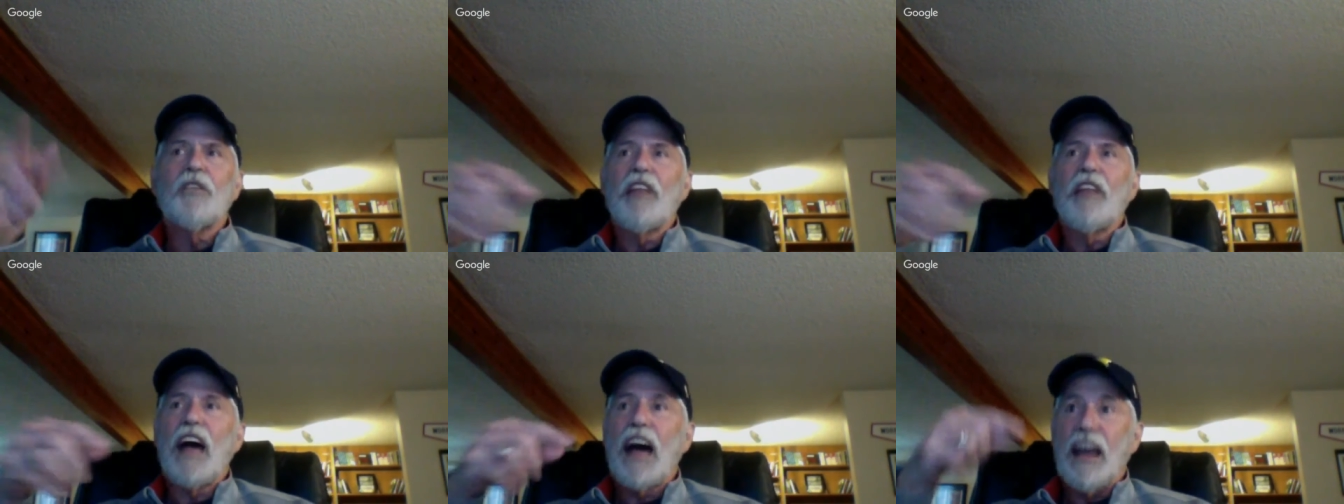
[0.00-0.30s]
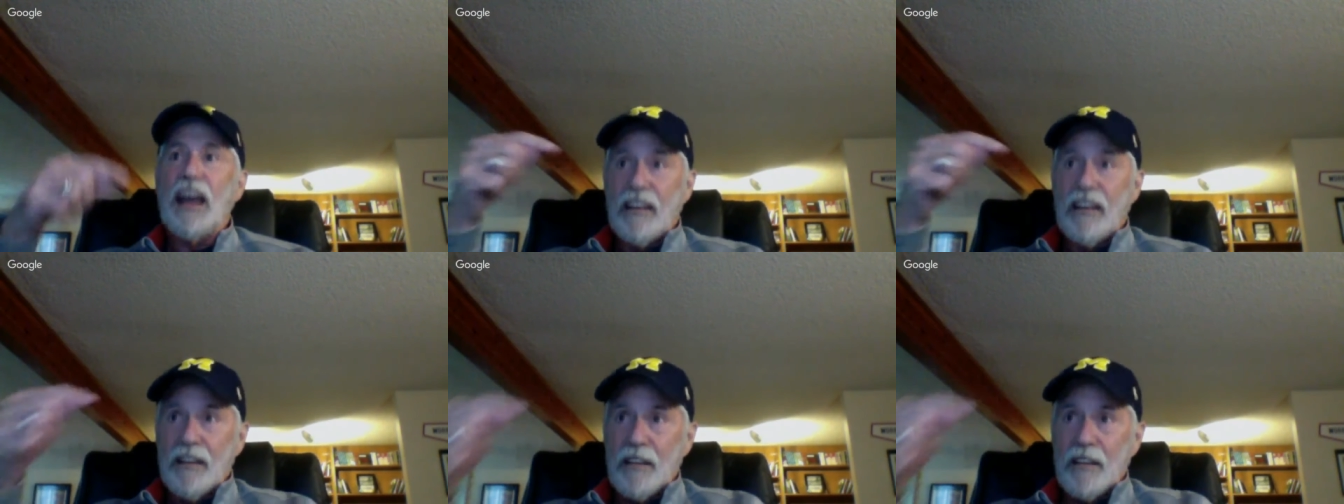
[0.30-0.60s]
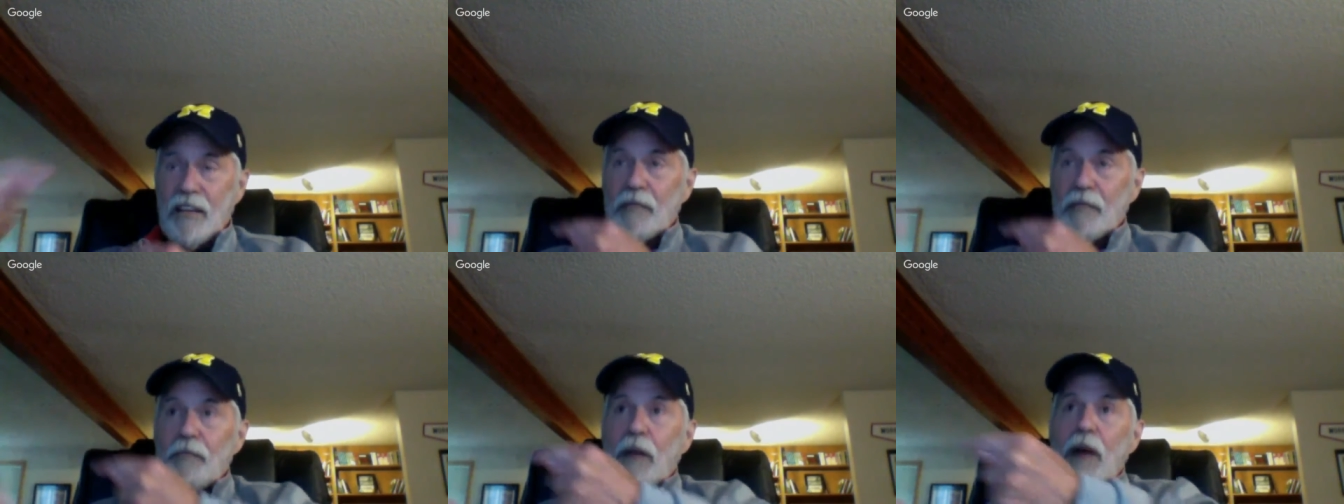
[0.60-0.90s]
that
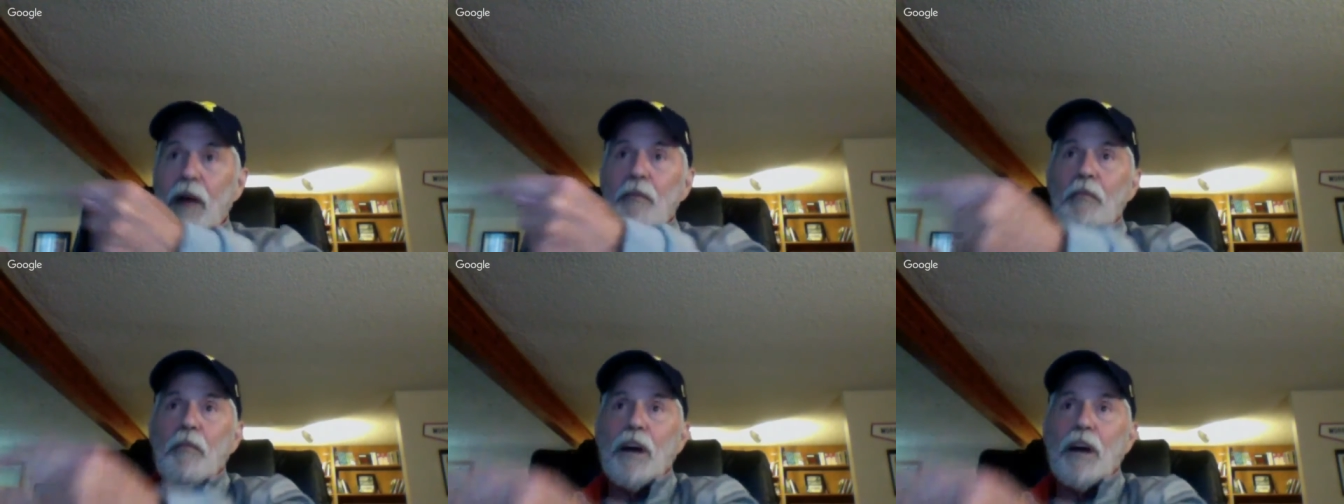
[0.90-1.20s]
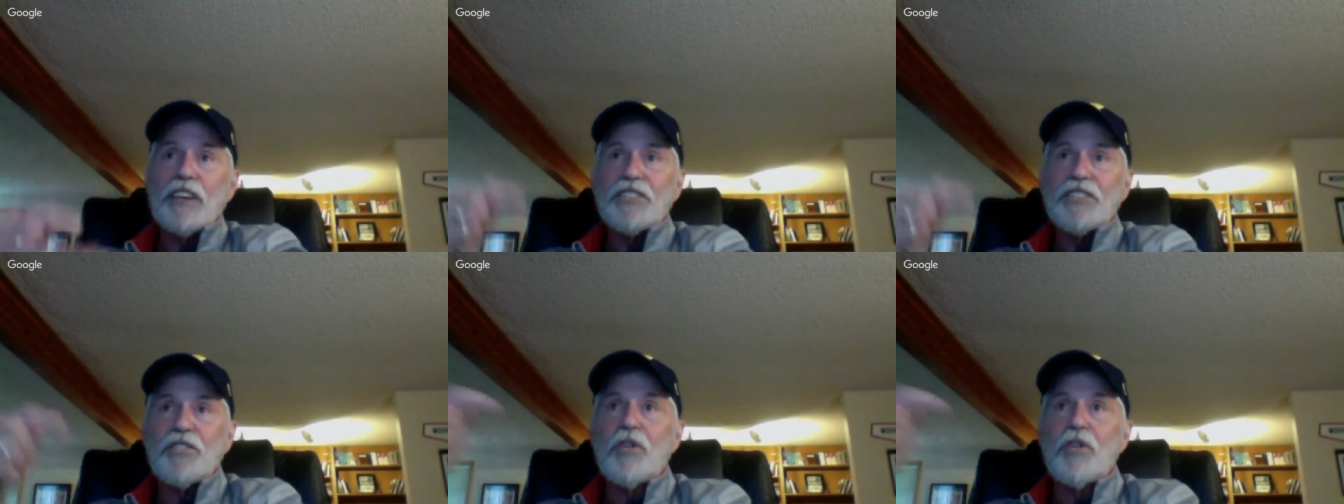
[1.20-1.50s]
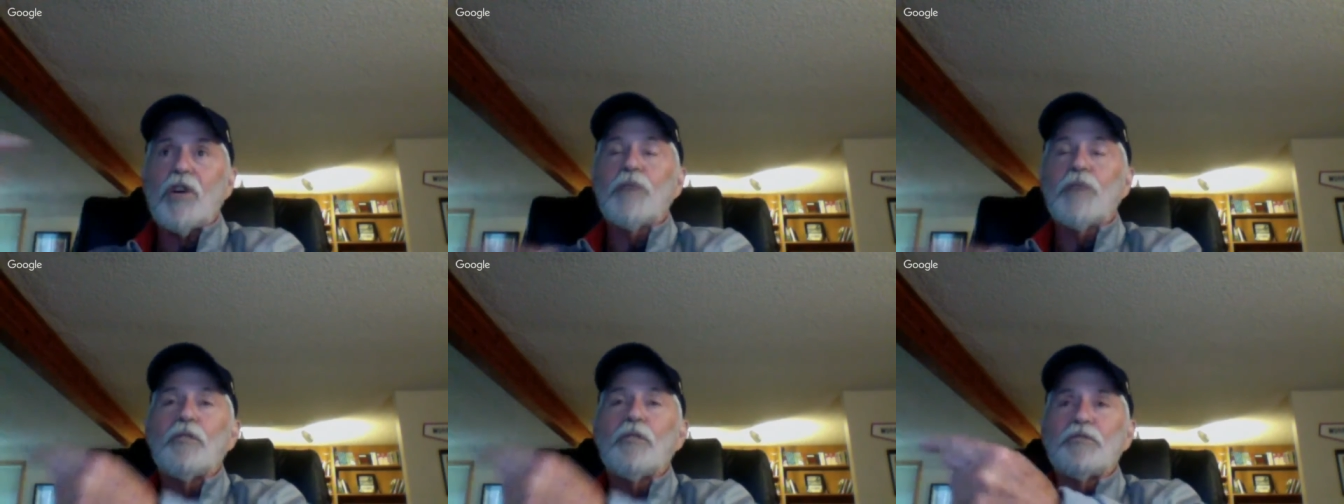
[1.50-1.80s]
my
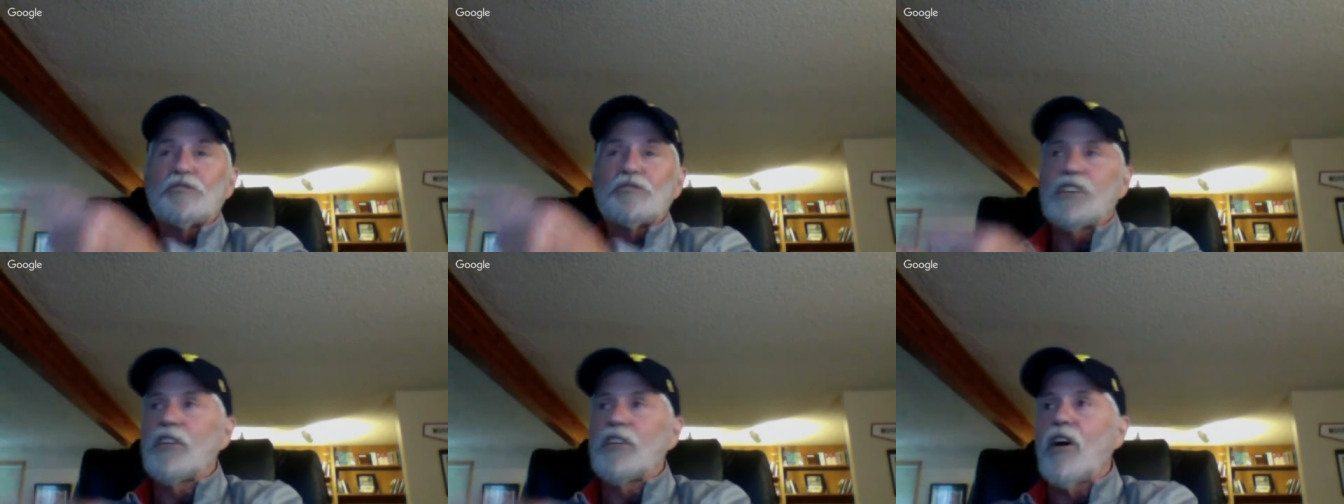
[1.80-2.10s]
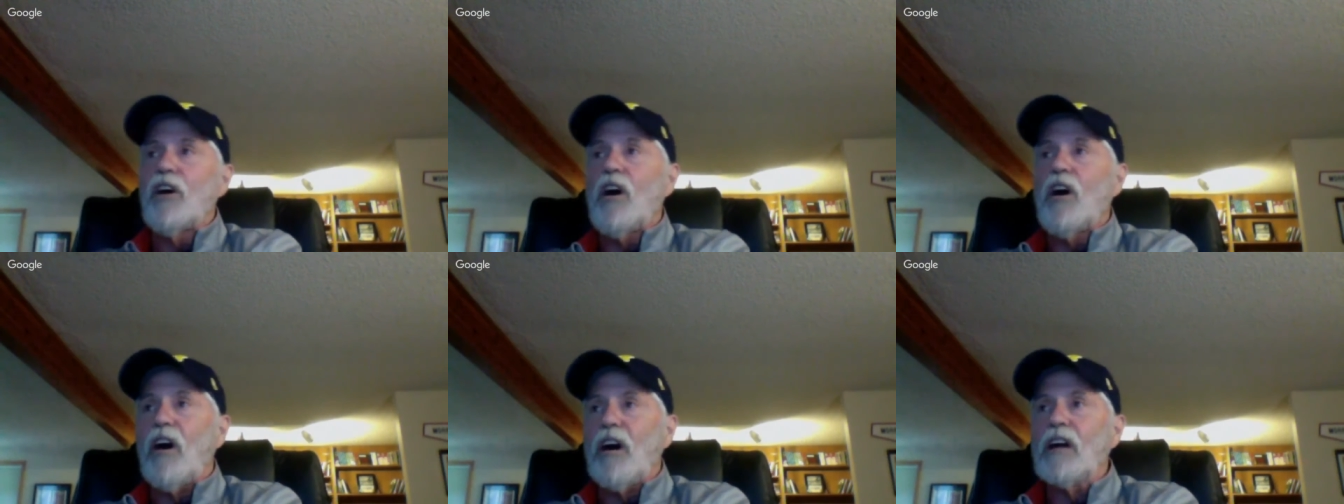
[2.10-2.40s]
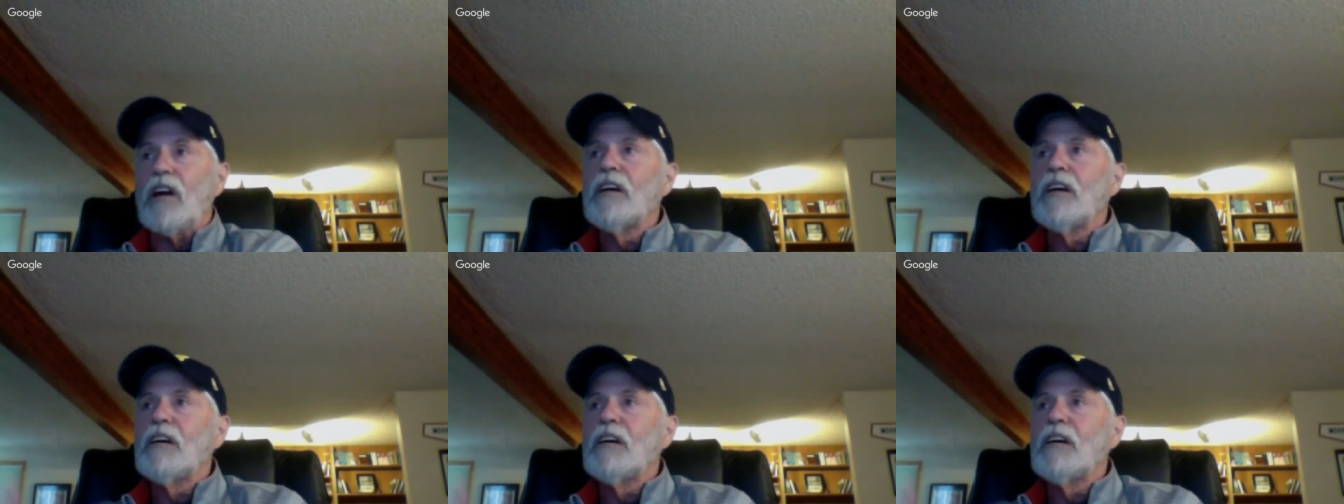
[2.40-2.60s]
story moves along.